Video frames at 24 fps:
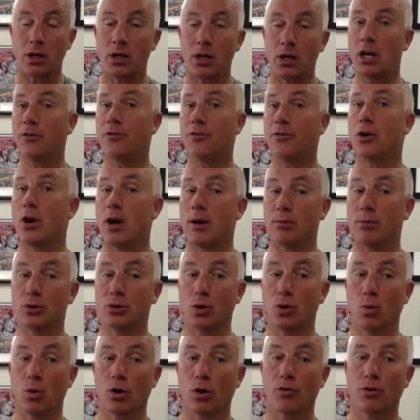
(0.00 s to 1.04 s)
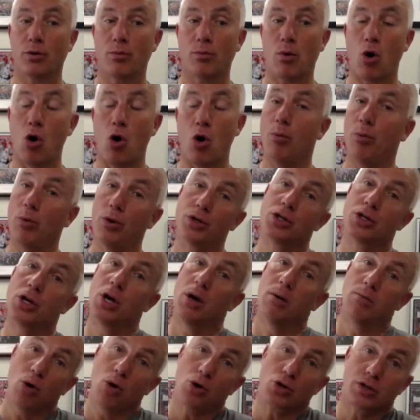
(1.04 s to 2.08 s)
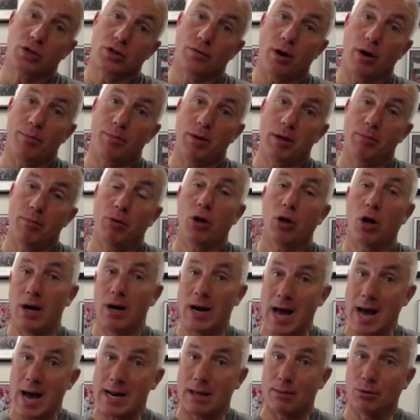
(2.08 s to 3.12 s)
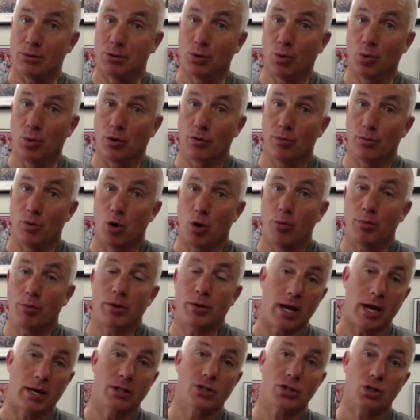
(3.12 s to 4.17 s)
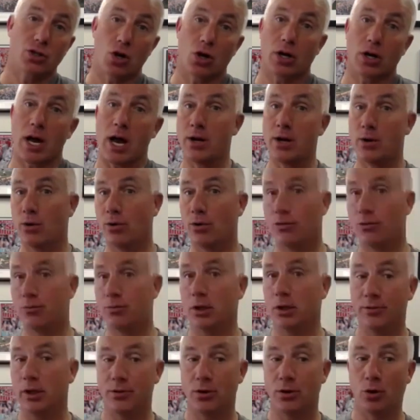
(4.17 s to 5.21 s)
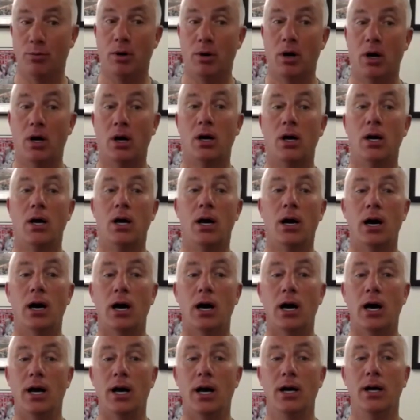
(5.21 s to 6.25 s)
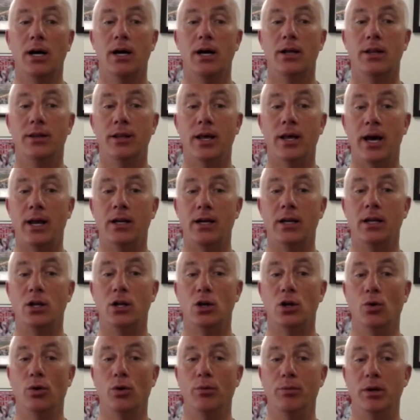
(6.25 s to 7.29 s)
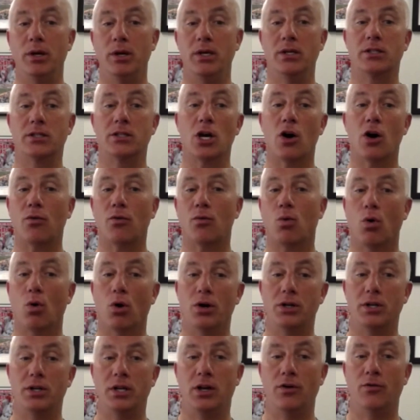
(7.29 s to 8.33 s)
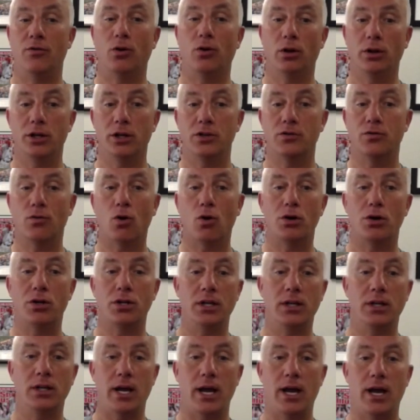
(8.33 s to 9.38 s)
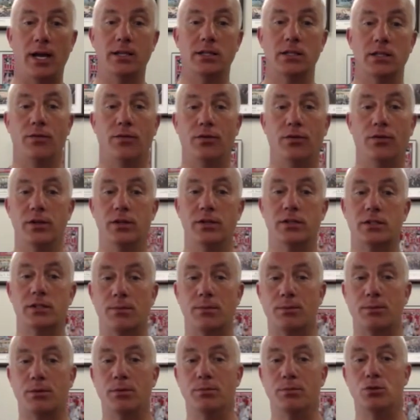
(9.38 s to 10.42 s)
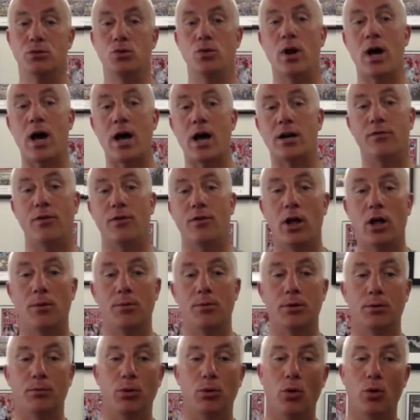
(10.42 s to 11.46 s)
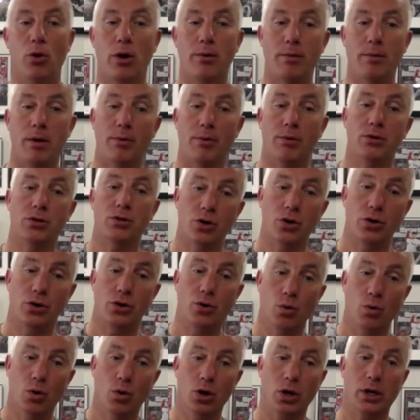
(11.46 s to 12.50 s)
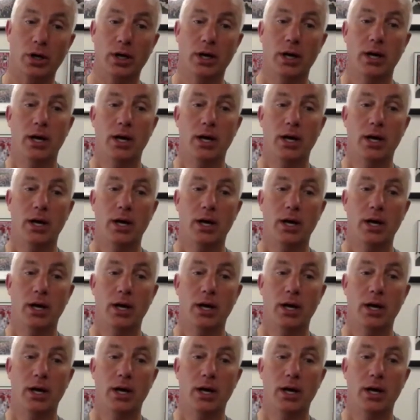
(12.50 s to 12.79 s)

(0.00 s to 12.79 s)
If you're able to work from home, which most of our people are not able to work from home, can't install conduit from the living room, then you would be self-quarantined for at least 14 days. If the symptoms do not develop, an employee may return to work.